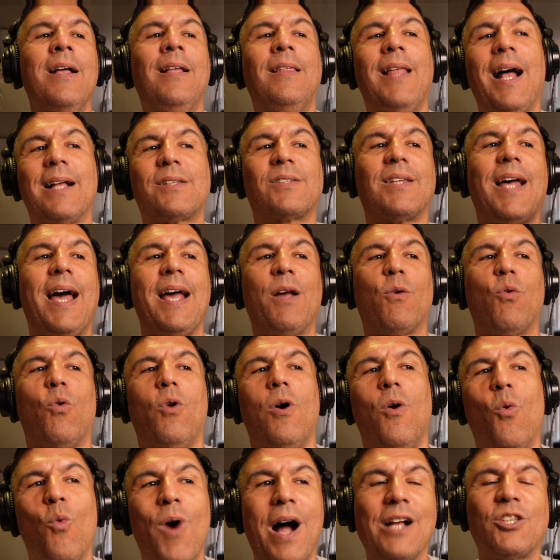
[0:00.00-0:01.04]
That's like
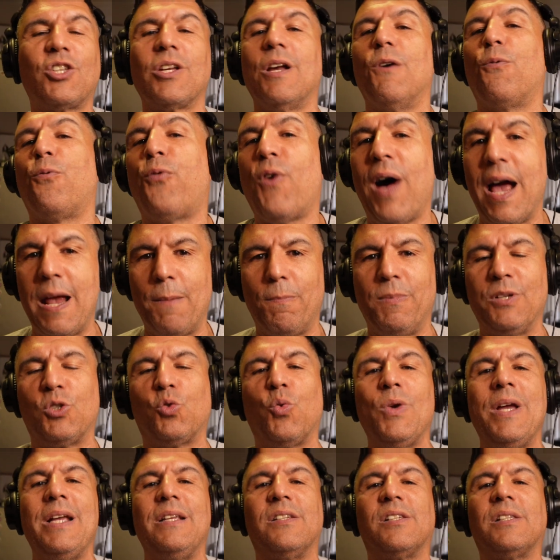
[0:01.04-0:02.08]
watching a fight
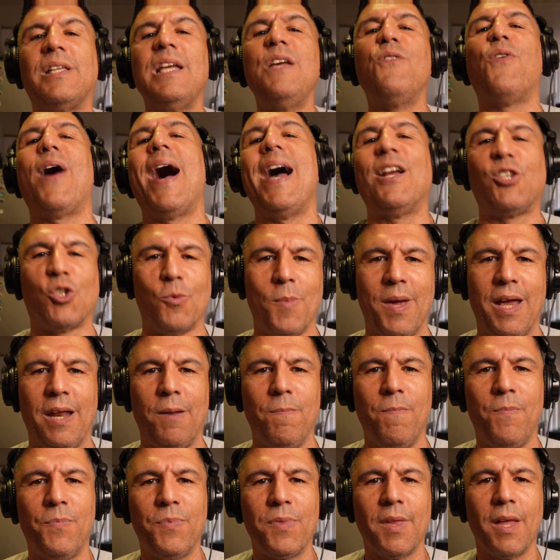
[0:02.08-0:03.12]
between Steve
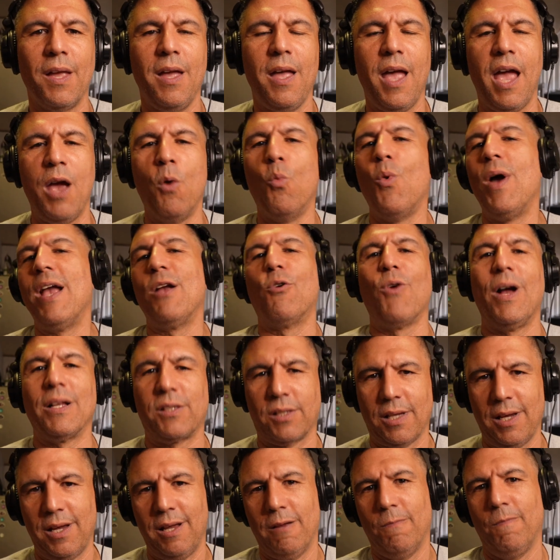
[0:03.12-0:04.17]
Yzerman and Wayne
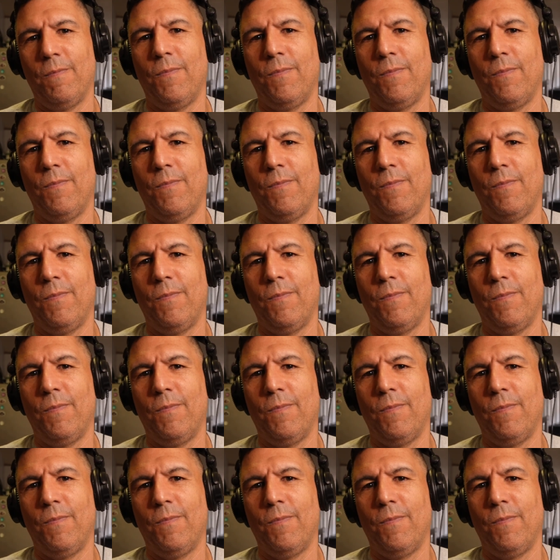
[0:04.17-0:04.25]
Gretzky.